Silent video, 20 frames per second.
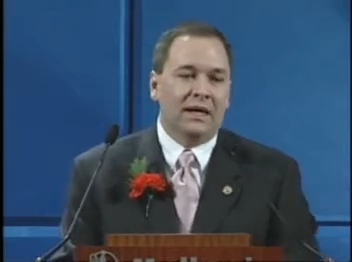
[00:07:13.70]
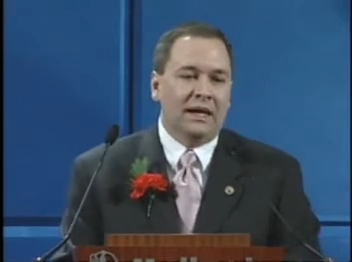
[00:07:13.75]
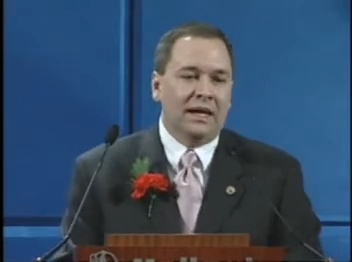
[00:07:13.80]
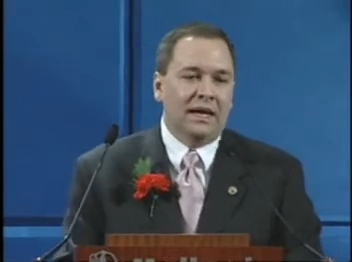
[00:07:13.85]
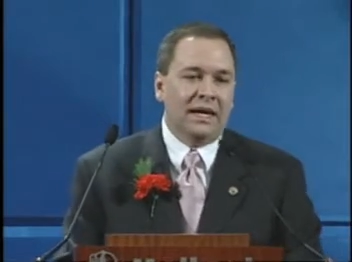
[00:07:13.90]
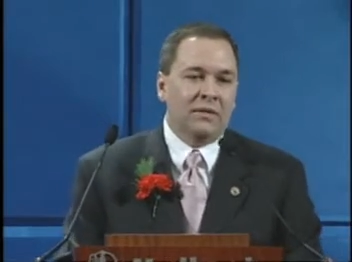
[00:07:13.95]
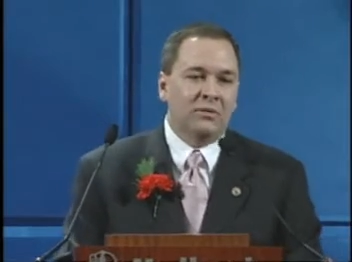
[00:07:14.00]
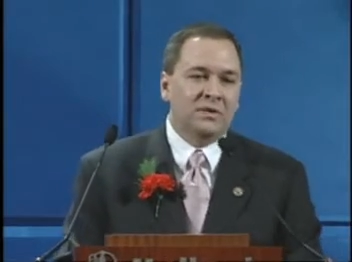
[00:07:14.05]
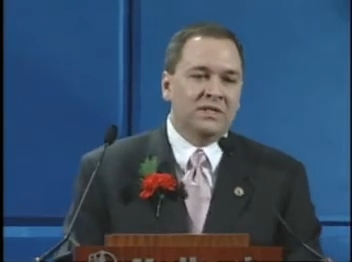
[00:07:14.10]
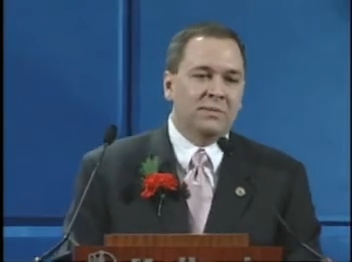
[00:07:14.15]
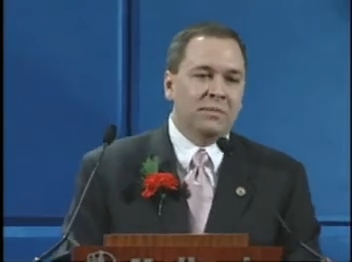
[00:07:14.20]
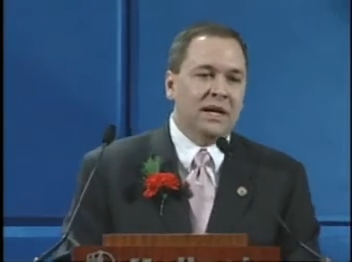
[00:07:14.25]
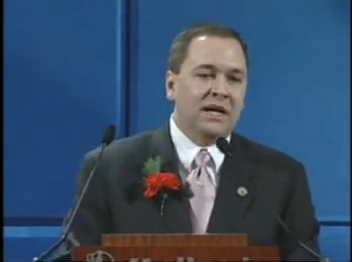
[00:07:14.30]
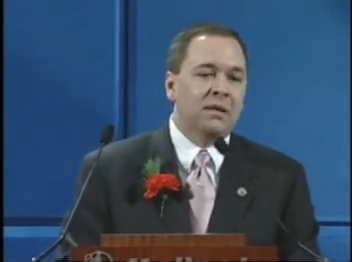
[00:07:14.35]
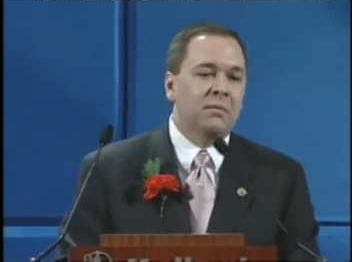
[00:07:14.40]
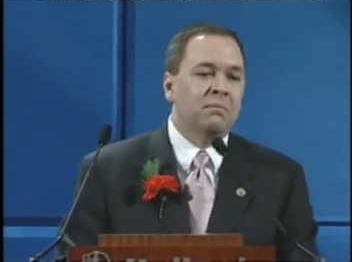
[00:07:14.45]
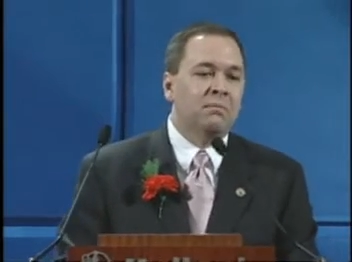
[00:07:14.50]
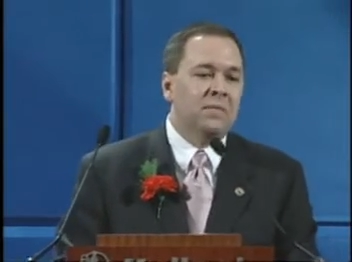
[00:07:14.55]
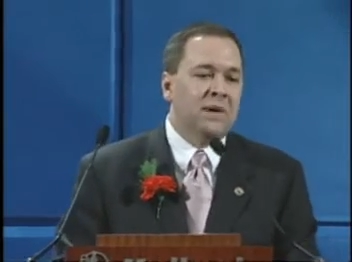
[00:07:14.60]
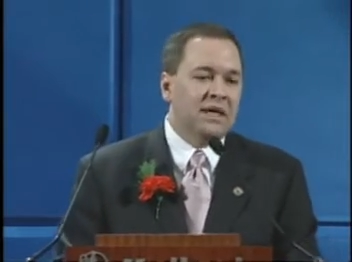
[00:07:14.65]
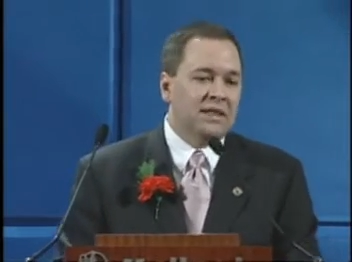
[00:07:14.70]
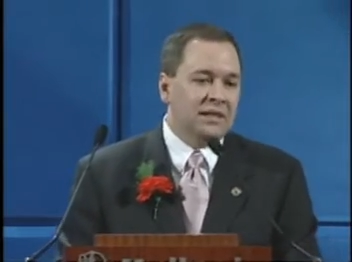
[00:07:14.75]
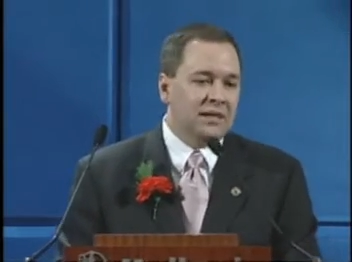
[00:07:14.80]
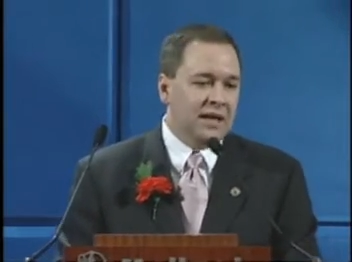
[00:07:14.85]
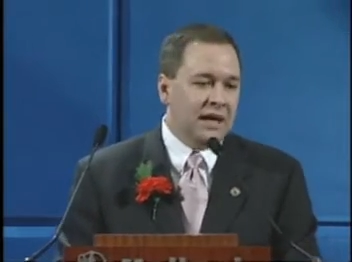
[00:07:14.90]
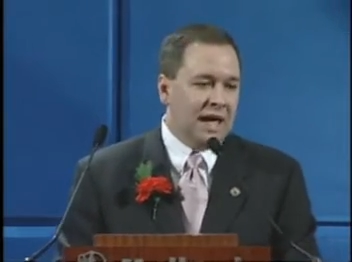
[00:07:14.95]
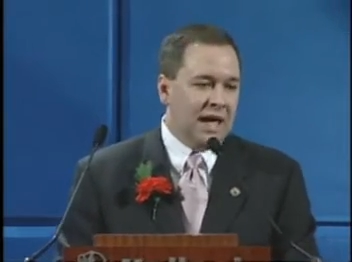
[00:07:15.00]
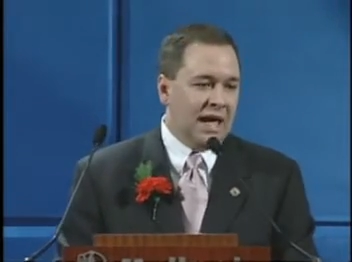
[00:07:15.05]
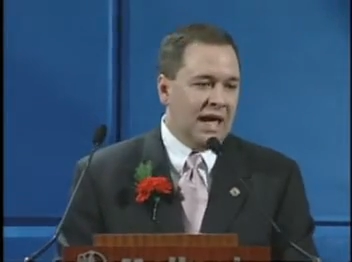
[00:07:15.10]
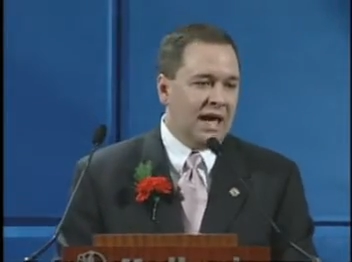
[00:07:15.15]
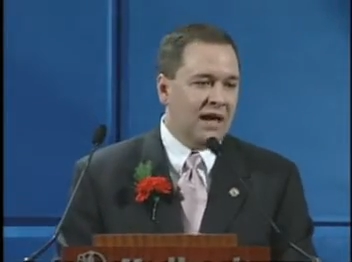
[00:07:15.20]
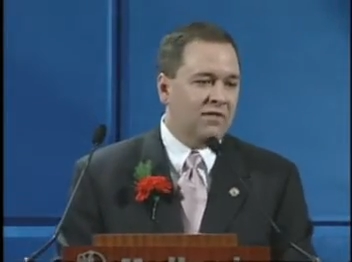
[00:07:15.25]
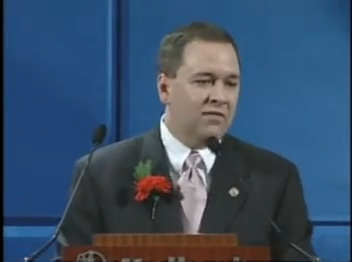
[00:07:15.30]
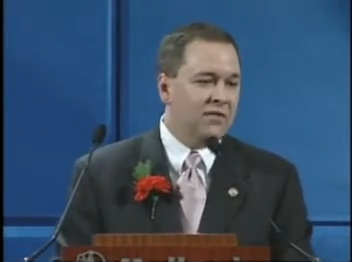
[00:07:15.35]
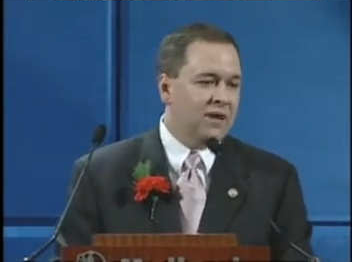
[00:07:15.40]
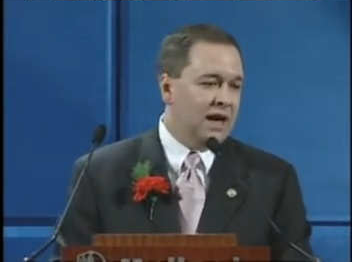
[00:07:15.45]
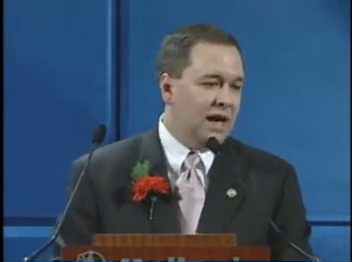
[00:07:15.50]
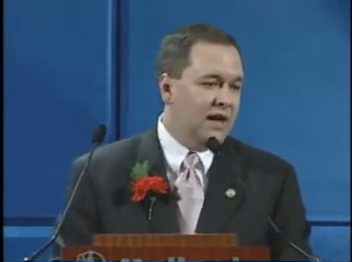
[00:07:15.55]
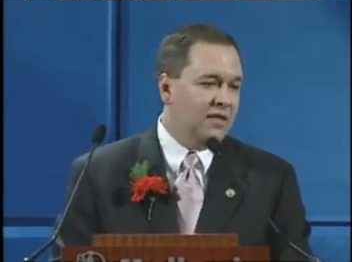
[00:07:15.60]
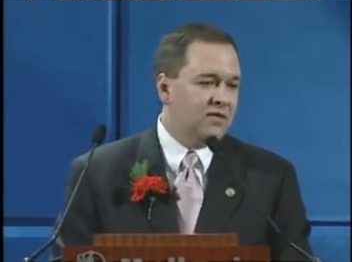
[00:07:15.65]
It was about a month and a half
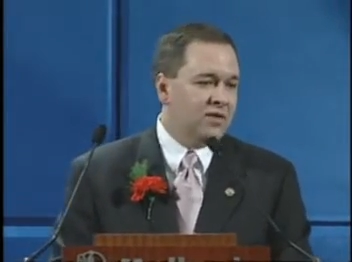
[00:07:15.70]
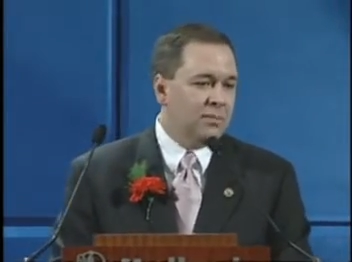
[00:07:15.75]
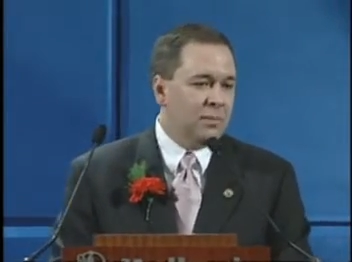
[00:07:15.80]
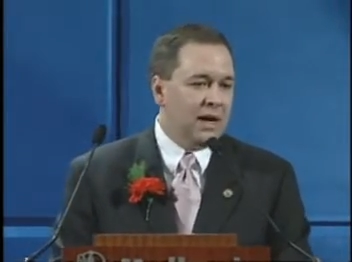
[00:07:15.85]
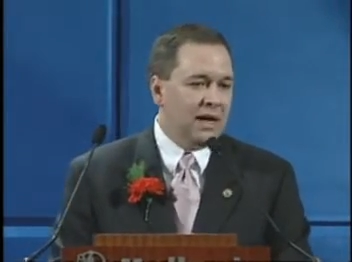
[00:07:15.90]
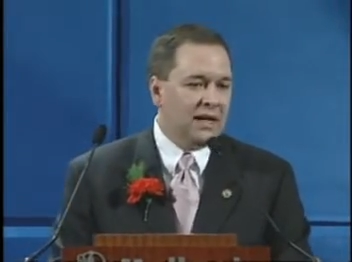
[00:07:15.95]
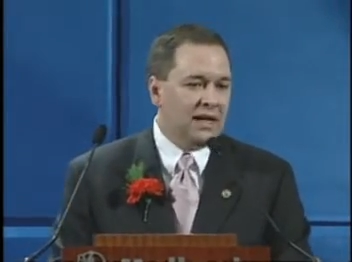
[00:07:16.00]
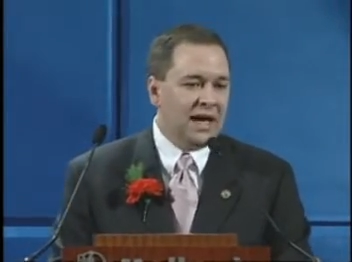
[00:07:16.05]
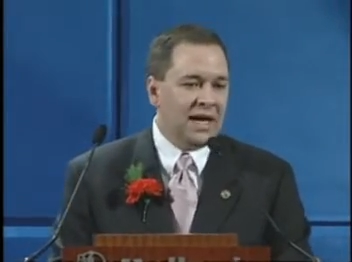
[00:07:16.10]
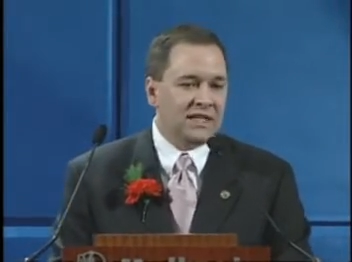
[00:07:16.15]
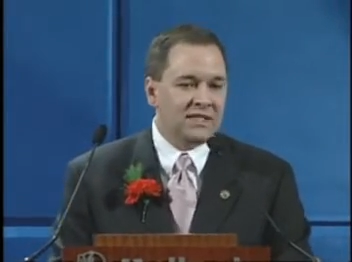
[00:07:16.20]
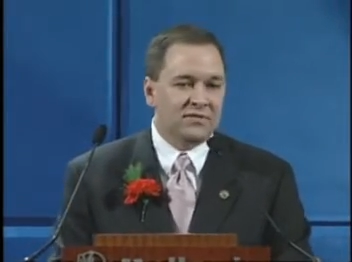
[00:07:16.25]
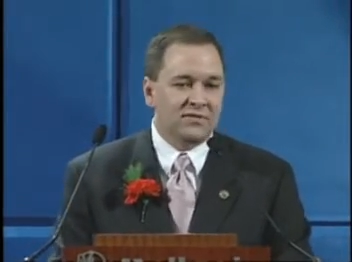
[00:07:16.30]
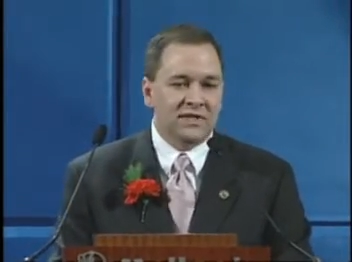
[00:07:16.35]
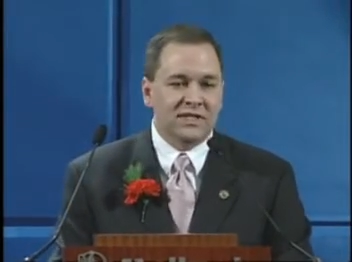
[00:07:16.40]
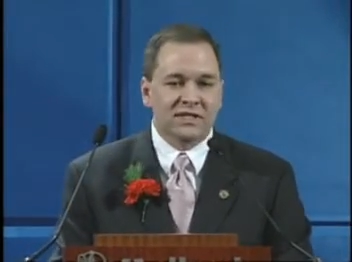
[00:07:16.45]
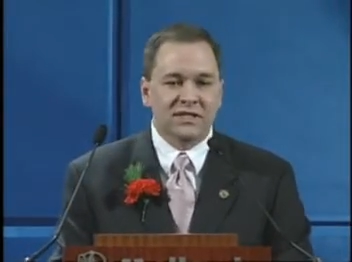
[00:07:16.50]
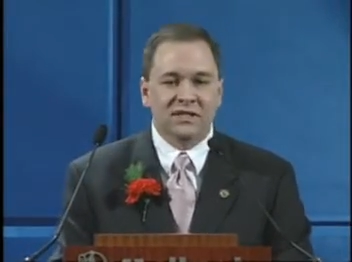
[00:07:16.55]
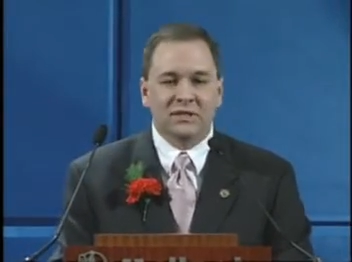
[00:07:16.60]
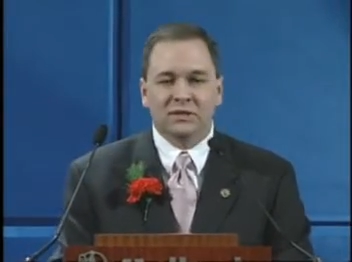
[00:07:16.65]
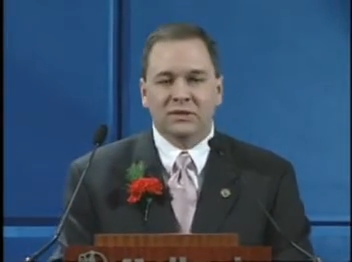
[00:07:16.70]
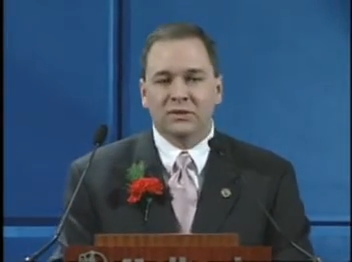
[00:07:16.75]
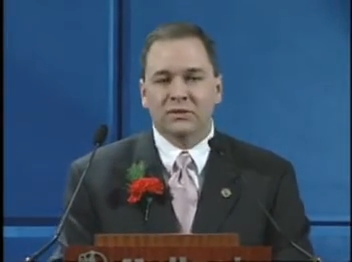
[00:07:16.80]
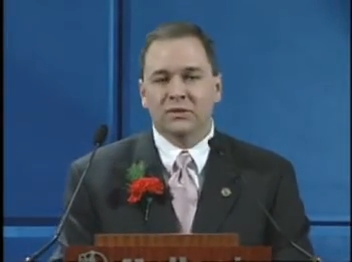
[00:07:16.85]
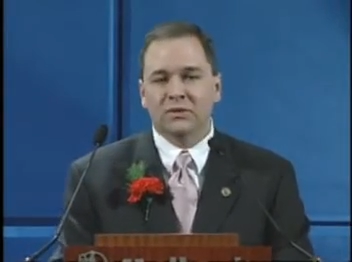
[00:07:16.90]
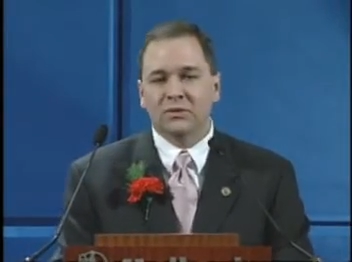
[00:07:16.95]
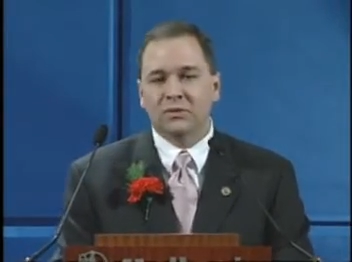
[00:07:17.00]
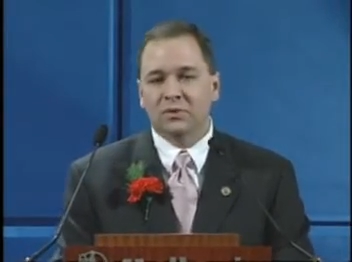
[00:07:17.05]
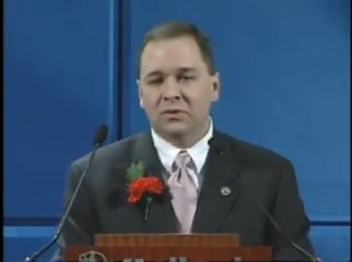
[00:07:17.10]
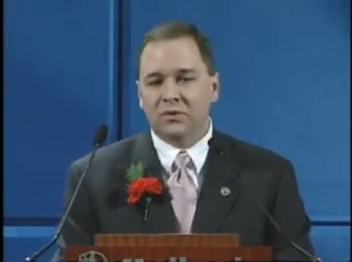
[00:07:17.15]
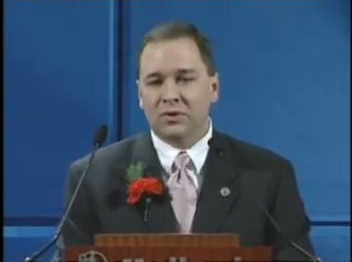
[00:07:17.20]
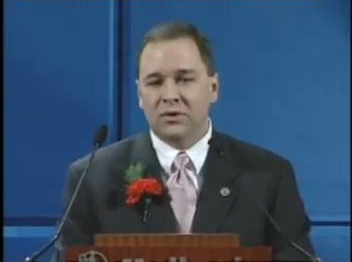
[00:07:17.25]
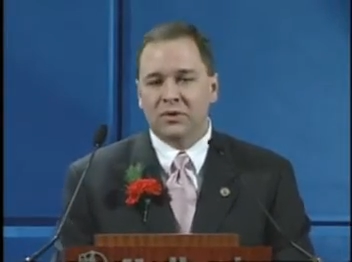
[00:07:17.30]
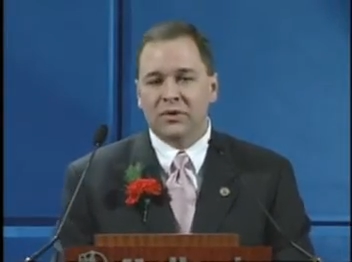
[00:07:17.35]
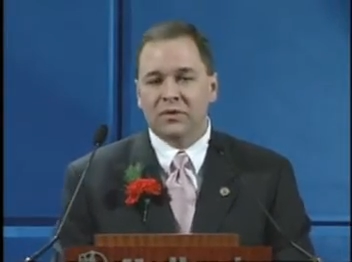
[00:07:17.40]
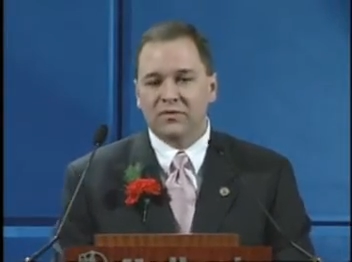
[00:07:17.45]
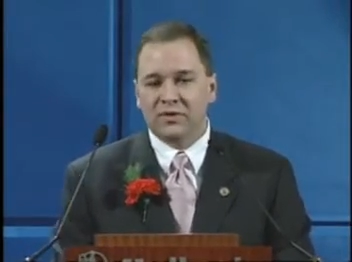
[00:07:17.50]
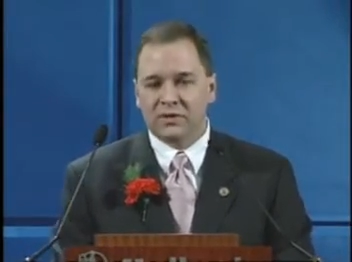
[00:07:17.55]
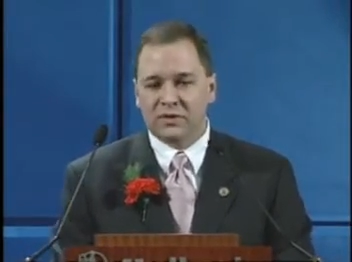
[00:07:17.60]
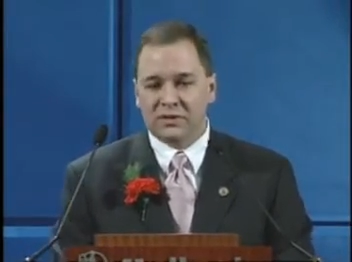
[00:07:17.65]
after my last visit to
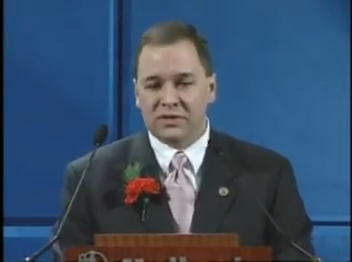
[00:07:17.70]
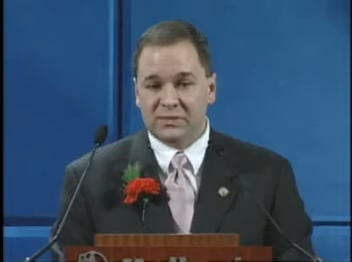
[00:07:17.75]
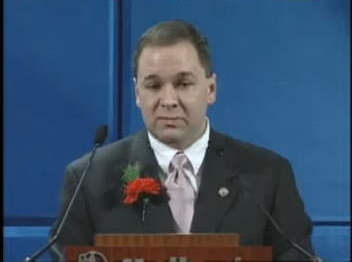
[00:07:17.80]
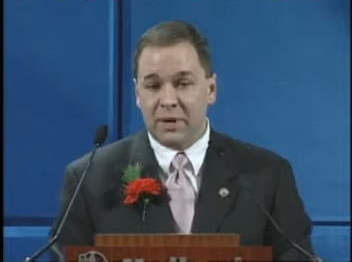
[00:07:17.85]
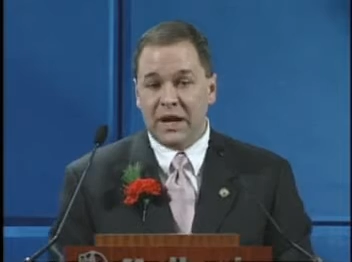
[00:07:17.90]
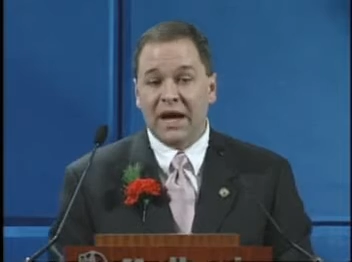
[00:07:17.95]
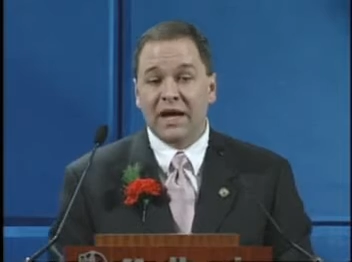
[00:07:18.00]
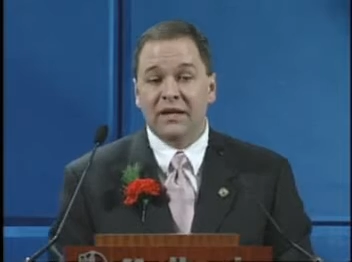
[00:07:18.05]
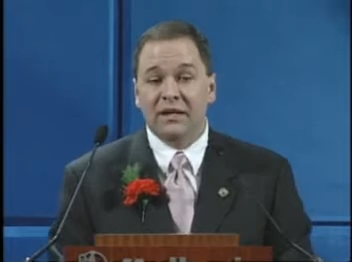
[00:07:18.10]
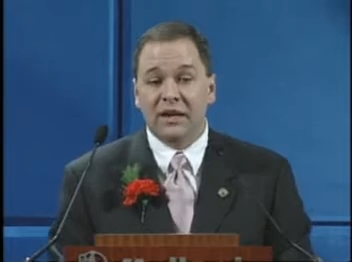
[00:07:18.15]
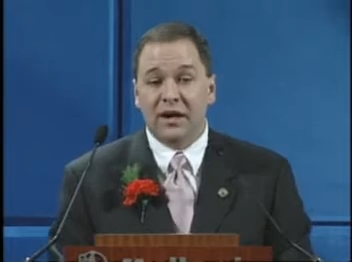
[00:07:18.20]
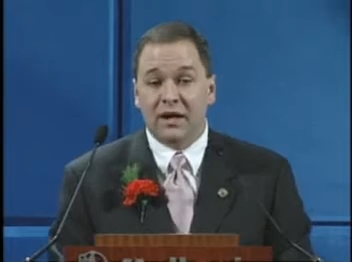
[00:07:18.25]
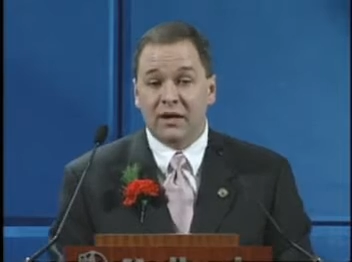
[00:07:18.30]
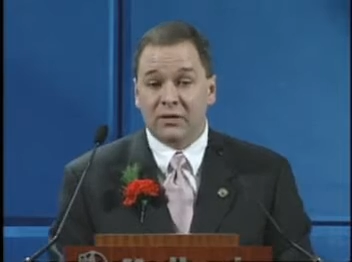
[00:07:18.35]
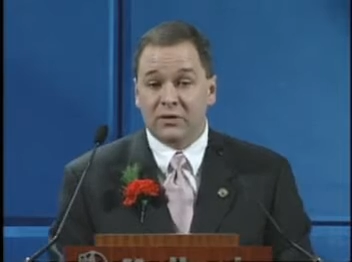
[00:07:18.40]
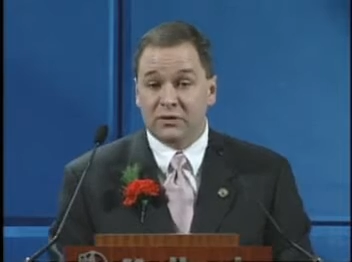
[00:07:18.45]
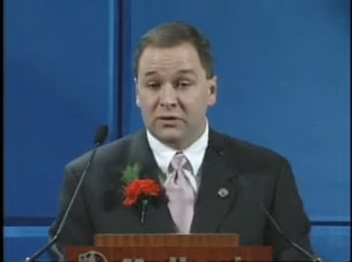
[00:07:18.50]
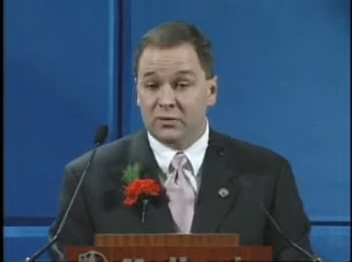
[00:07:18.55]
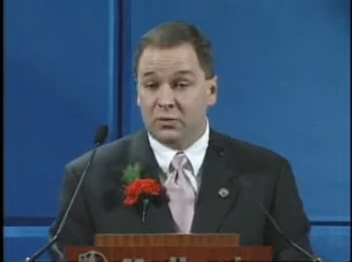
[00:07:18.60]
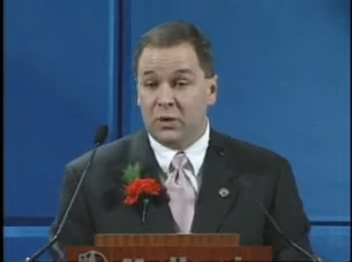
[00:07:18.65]
Louisville spine doctors,